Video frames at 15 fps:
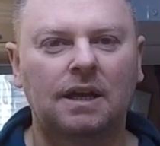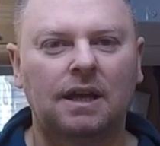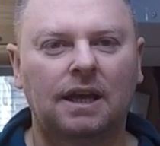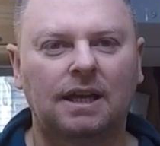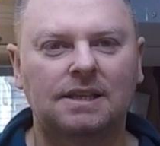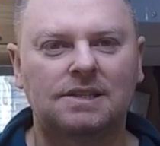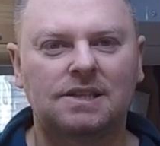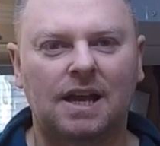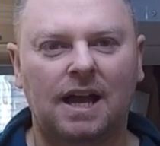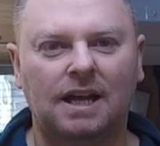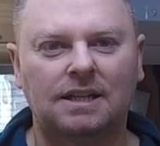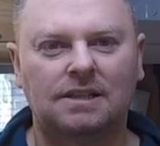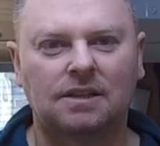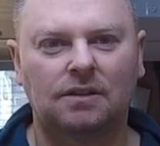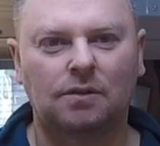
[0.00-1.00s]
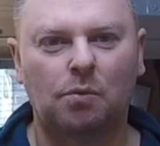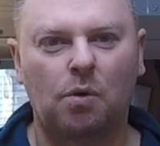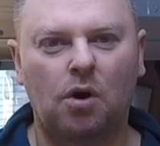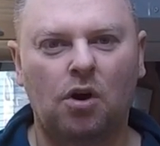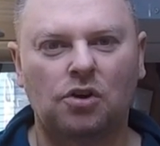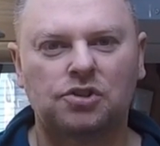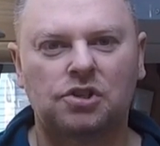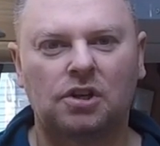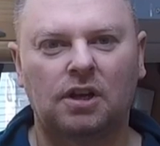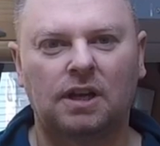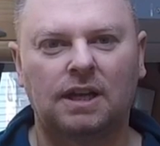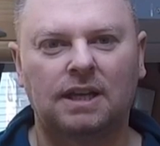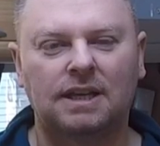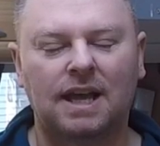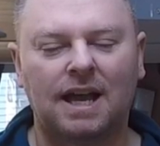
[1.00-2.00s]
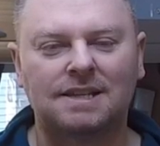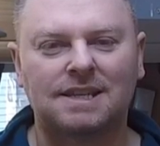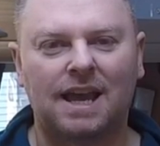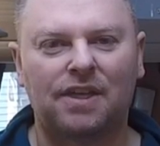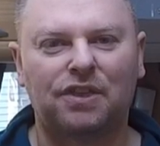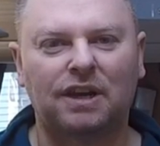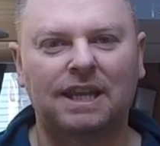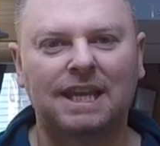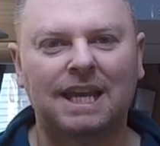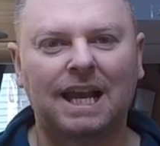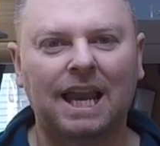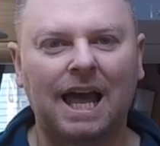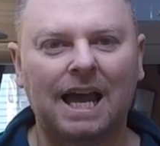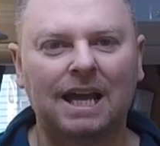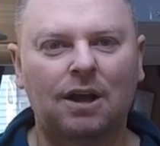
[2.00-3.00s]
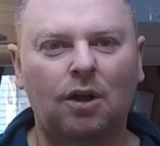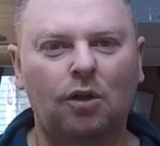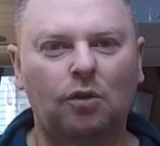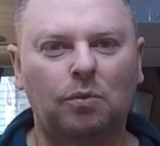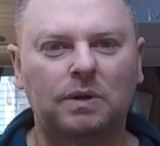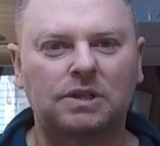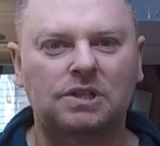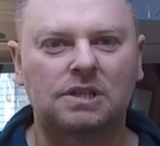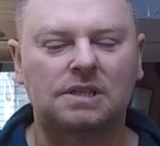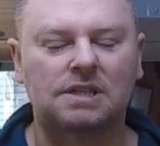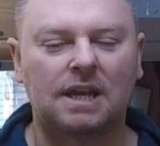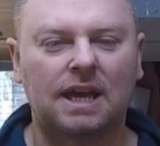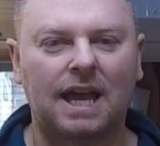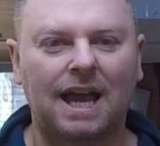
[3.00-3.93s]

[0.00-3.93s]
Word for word: Inside the water, it has ethylene glycol, which is uh,